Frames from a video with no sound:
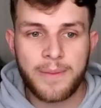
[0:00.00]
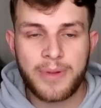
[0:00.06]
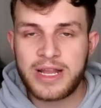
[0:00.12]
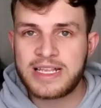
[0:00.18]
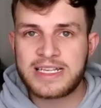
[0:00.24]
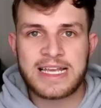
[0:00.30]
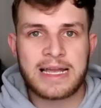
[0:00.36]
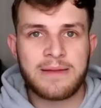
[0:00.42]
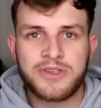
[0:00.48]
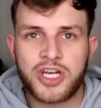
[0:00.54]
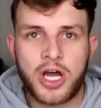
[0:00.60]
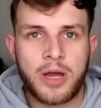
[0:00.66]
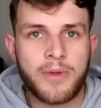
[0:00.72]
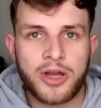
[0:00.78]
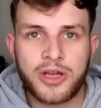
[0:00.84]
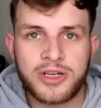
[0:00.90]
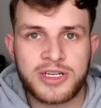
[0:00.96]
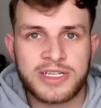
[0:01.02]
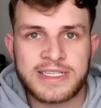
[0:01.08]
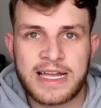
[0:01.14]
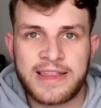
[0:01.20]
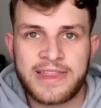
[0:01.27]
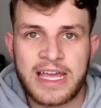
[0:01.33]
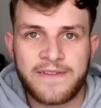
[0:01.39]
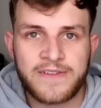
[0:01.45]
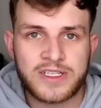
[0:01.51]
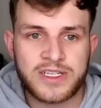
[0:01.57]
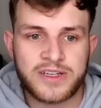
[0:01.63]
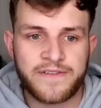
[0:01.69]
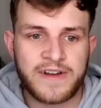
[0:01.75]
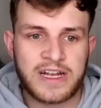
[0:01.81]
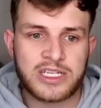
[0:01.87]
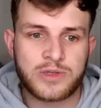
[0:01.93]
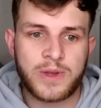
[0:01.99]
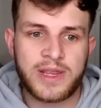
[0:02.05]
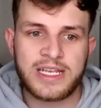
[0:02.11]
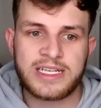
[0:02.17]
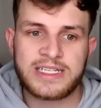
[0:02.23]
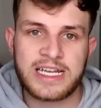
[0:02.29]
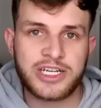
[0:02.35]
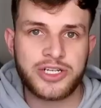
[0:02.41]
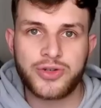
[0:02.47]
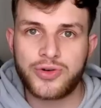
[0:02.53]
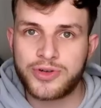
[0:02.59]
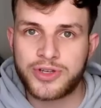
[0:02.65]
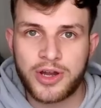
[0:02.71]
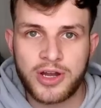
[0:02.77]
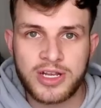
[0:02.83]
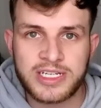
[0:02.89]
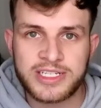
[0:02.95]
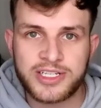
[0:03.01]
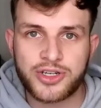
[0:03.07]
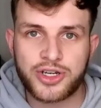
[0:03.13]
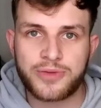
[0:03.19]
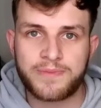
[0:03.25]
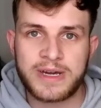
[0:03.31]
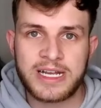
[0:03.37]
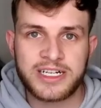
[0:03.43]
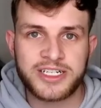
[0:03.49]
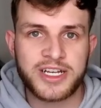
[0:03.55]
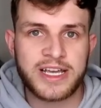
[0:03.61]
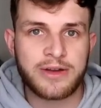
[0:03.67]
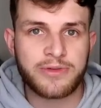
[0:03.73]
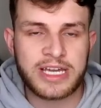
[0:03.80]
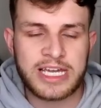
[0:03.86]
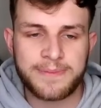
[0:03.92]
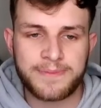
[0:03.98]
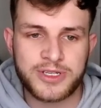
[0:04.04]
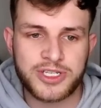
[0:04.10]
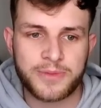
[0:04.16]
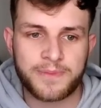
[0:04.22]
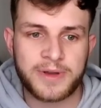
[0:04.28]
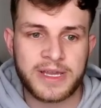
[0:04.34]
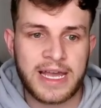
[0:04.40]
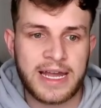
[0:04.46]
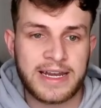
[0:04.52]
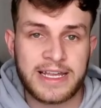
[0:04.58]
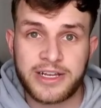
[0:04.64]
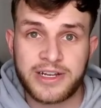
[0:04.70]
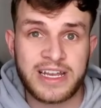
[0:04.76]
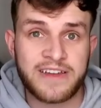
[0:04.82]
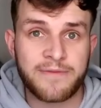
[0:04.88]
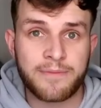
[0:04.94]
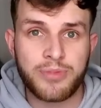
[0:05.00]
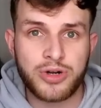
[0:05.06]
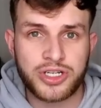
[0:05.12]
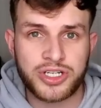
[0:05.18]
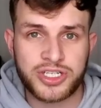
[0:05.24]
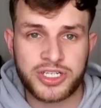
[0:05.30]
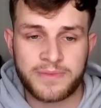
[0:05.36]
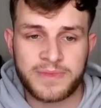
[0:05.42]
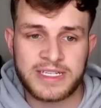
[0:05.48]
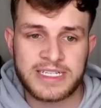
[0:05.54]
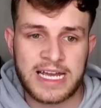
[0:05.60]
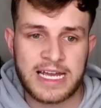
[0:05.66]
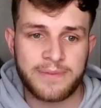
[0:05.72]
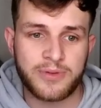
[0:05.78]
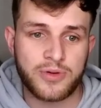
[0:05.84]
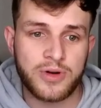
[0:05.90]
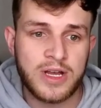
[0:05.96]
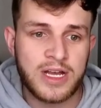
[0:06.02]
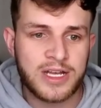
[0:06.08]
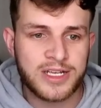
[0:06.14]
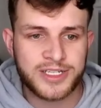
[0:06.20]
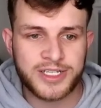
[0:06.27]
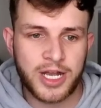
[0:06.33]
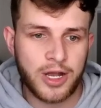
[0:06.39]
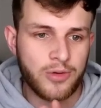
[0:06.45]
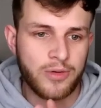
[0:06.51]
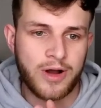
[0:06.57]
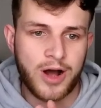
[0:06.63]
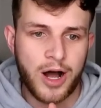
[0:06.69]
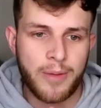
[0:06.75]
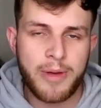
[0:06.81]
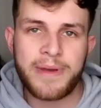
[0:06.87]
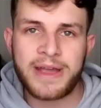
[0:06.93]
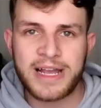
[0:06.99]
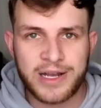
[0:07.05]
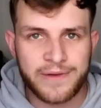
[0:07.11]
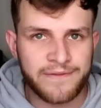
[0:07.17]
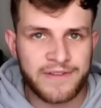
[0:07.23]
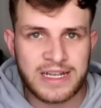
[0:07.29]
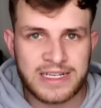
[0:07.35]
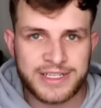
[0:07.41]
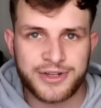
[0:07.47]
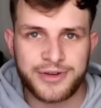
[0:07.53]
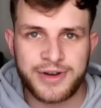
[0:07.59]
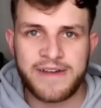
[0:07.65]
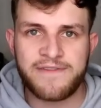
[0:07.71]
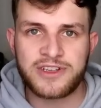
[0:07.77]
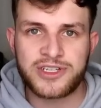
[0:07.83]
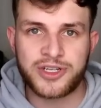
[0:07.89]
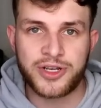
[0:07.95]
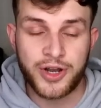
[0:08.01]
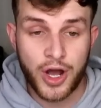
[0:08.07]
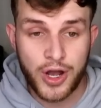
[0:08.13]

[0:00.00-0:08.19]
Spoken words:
But at the same time, I understand the Everton fans when they say Sean Dyche is a good manager, he'll keep us up again, he could even push us up the table. So I'm a bit conflicted on Everton.